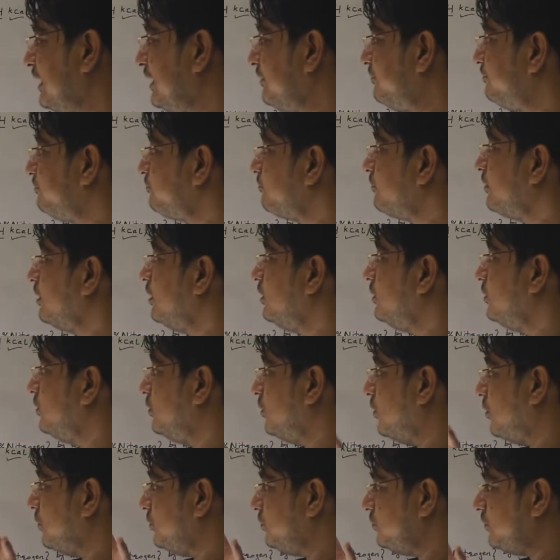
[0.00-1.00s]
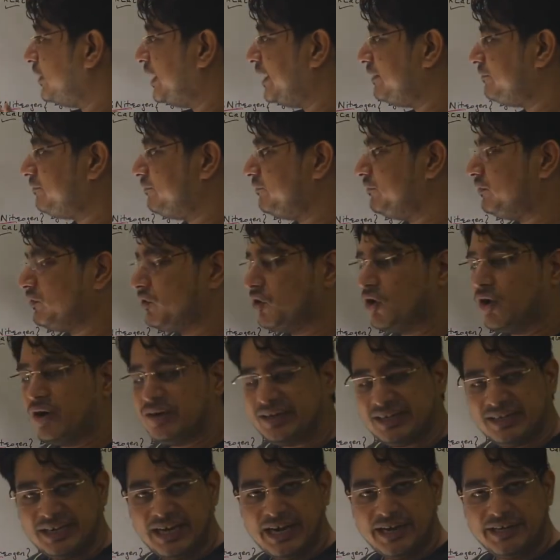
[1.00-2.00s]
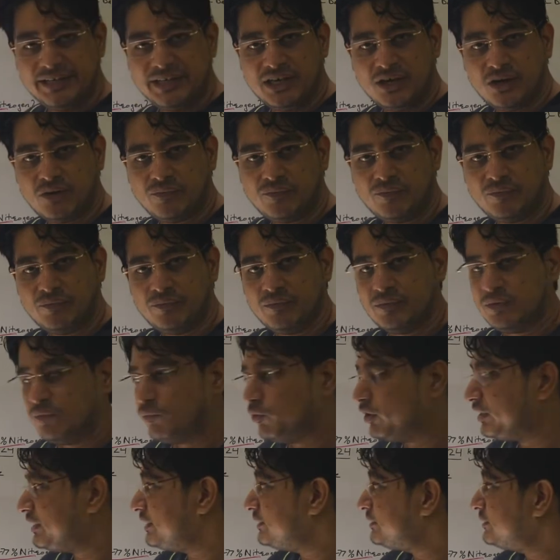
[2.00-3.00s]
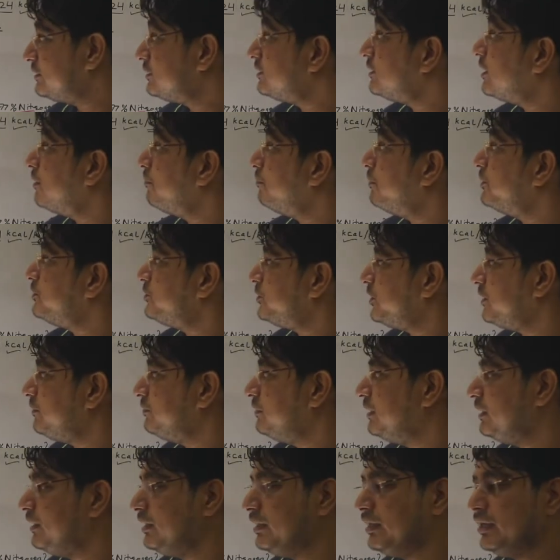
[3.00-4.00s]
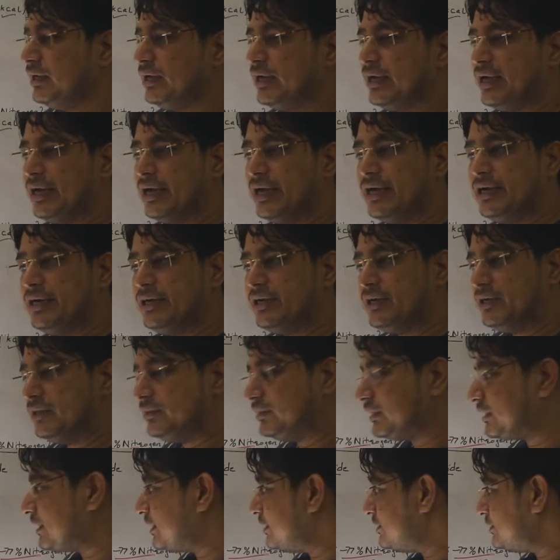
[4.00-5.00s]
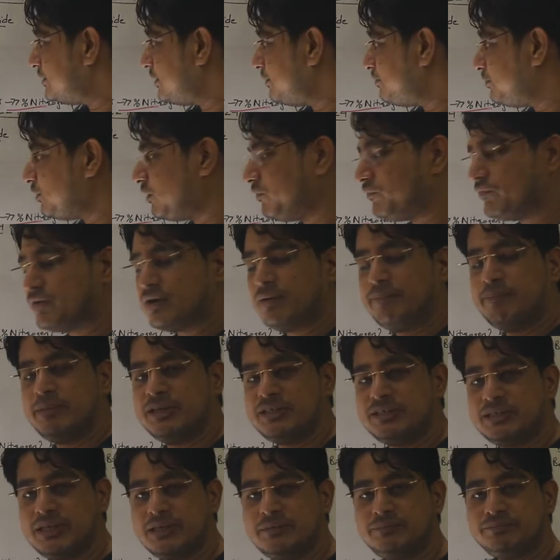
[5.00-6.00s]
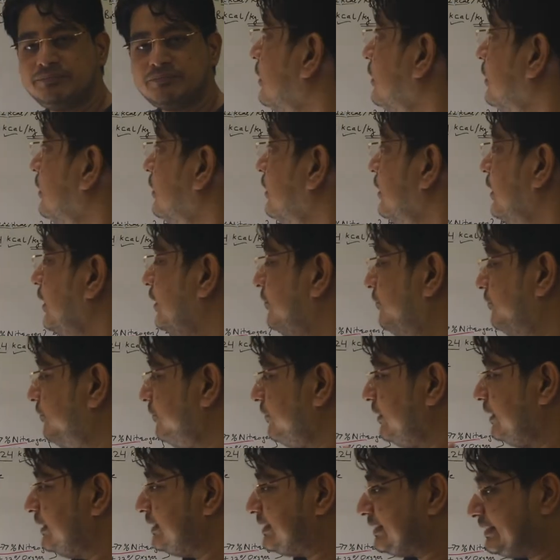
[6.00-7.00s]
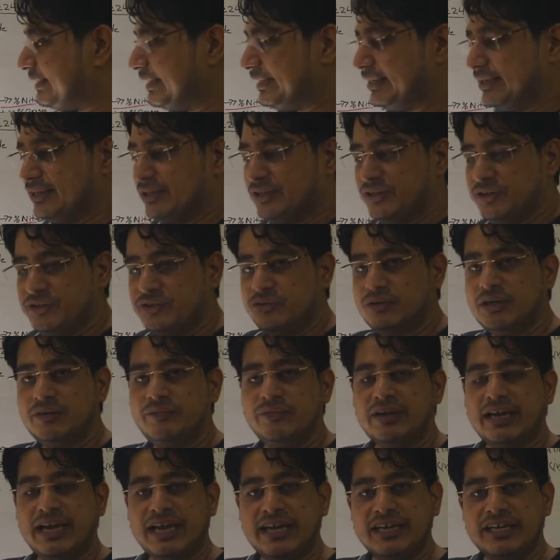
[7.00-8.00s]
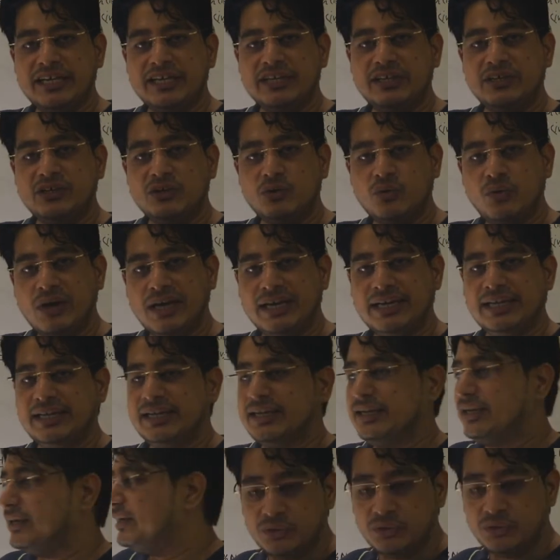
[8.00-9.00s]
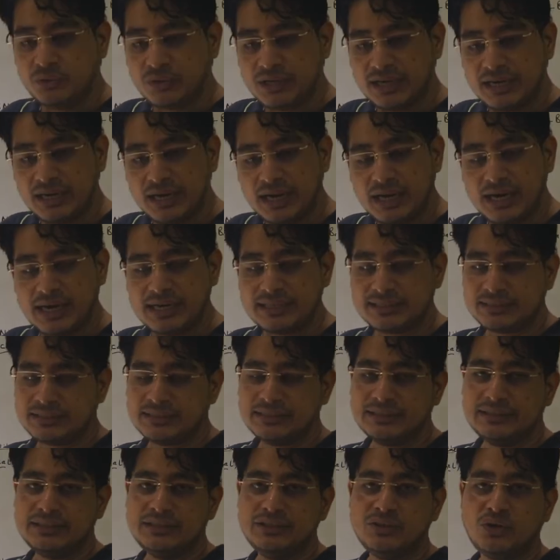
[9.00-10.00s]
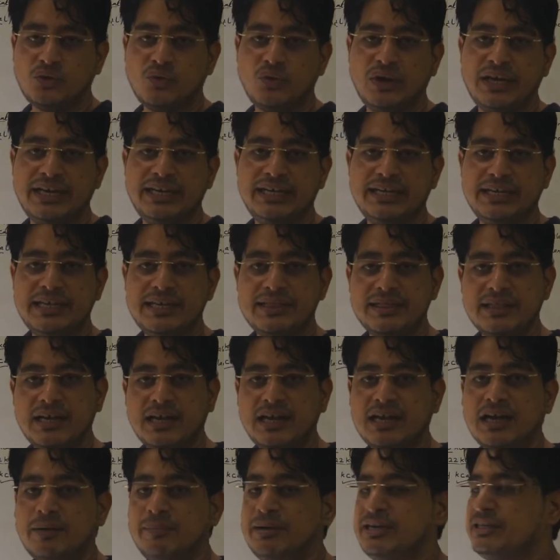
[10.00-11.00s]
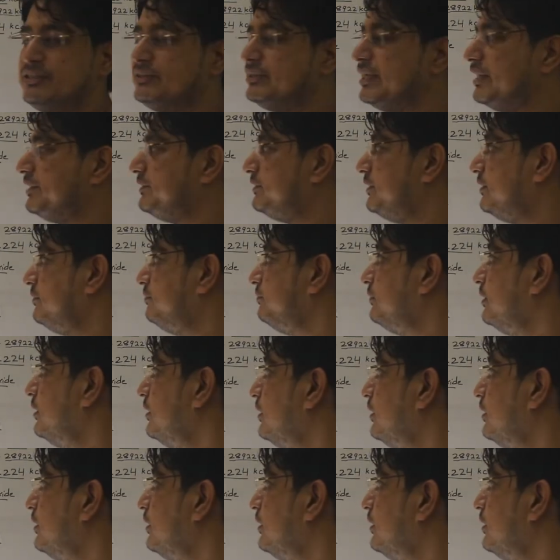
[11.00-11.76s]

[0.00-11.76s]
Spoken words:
believe you have got an idea of what is combustion and the concept of combustion. If still you have any query, you can ask your query in the comment section.